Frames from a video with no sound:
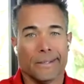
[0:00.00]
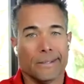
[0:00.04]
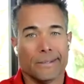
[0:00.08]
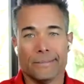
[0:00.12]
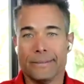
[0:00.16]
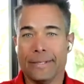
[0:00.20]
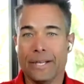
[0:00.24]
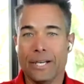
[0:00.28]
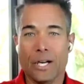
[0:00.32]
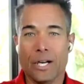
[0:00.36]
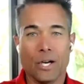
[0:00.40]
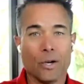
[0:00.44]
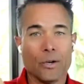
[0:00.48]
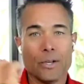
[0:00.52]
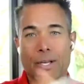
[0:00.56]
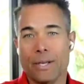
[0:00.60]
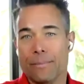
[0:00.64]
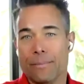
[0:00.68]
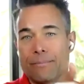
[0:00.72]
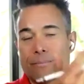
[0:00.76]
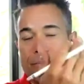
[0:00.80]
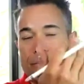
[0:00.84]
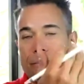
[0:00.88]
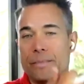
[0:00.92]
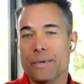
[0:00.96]
you know, you
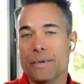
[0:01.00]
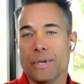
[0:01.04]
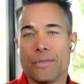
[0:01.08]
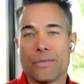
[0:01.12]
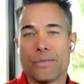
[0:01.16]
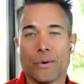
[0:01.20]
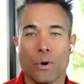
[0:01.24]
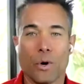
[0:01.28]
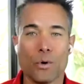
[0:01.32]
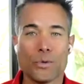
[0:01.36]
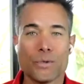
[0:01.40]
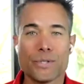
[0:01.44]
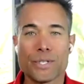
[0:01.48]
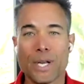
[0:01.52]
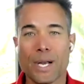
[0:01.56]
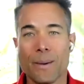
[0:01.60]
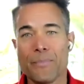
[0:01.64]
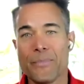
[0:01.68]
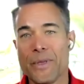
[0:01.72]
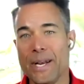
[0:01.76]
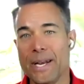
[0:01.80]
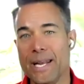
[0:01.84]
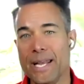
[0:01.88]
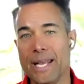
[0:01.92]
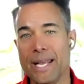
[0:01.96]
throw
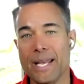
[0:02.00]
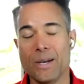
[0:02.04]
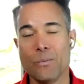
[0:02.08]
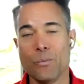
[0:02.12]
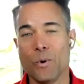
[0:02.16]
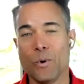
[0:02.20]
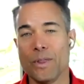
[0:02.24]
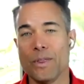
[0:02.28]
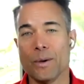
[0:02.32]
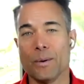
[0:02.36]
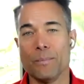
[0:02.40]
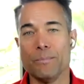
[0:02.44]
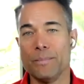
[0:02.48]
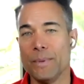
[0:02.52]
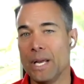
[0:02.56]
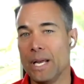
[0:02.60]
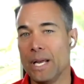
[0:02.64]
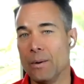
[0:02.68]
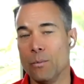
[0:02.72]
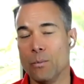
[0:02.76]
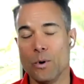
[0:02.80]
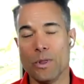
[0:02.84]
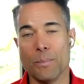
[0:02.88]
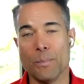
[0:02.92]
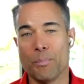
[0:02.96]
something in with
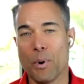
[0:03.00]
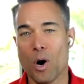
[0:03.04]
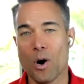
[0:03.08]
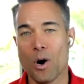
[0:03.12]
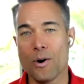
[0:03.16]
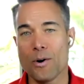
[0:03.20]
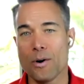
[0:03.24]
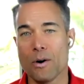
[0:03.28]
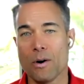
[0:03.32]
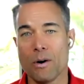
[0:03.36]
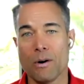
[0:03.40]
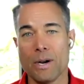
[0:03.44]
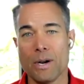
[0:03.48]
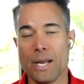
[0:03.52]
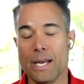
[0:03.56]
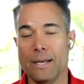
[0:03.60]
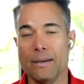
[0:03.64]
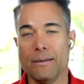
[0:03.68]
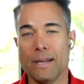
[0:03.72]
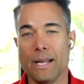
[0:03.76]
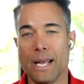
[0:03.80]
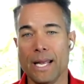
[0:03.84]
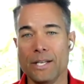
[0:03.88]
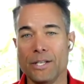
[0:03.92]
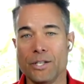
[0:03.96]
a partner
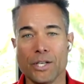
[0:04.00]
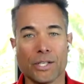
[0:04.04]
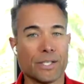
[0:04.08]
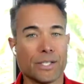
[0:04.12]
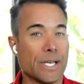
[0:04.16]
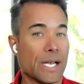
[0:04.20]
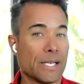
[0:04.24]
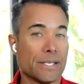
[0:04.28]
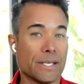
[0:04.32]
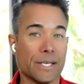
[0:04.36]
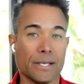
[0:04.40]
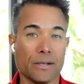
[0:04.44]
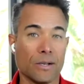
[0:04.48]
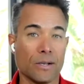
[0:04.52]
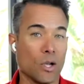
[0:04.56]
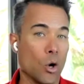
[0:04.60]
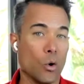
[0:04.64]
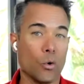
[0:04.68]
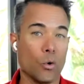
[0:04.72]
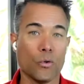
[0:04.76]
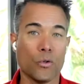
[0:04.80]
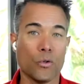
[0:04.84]
and it just doesn't go